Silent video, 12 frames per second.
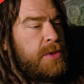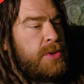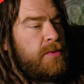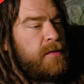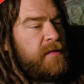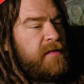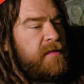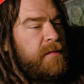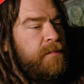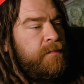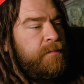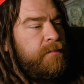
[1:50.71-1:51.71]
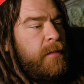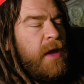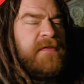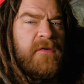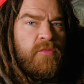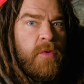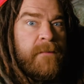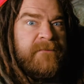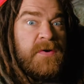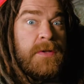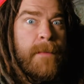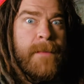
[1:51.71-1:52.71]
Jules. "It's a room
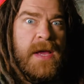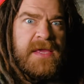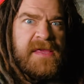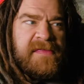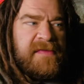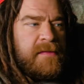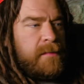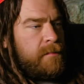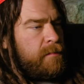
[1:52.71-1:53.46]
full of monkeys."